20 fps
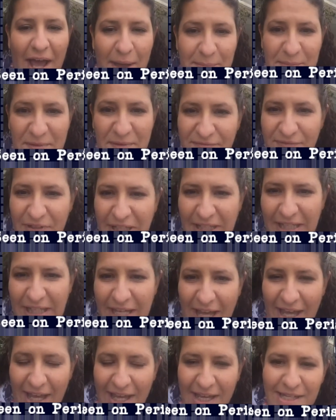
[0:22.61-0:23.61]
I'm in Philly,
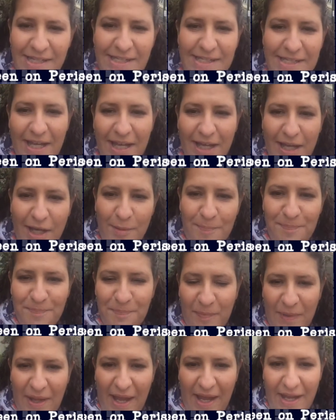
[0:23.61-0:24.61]
guys.
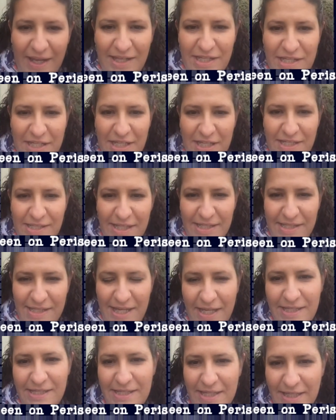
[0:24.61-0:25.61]
Um, I just
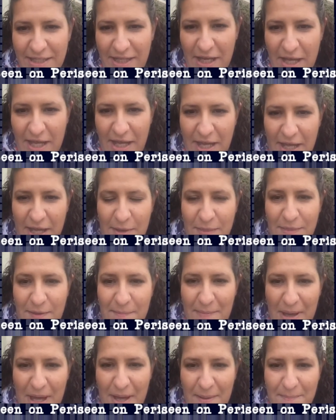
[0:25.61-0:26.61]
attended a, uh,
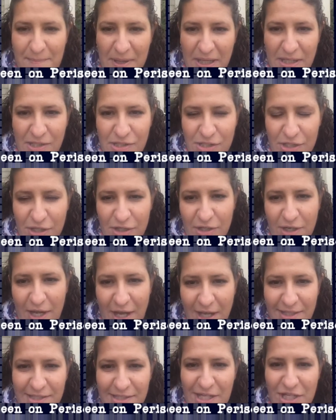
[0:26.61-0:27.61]
the Mom Mixer
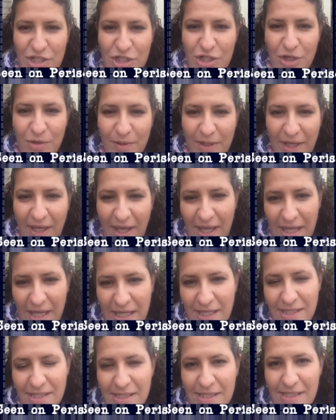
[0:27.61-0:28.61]
Holiday
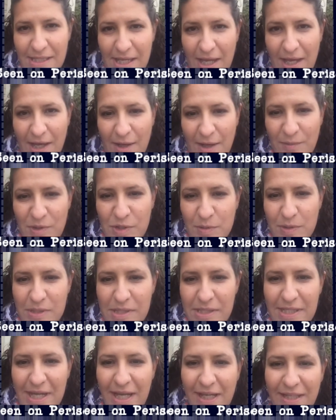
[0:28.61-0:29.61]
Showcase, um, which was
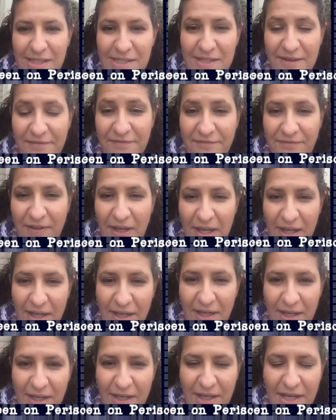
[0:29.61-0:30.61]
tons of
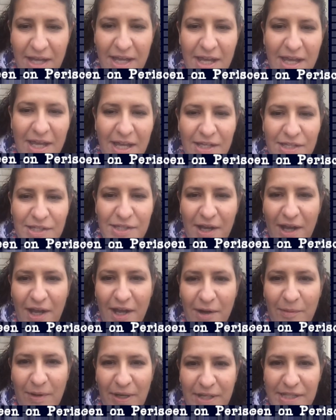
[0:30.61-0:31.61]
fun. So
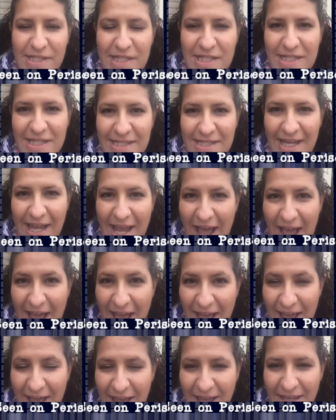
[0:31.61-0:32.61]
I wanted to just say
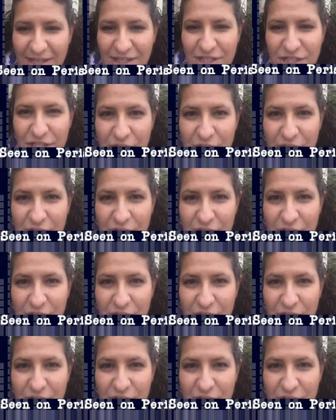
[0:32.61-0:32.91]
hi and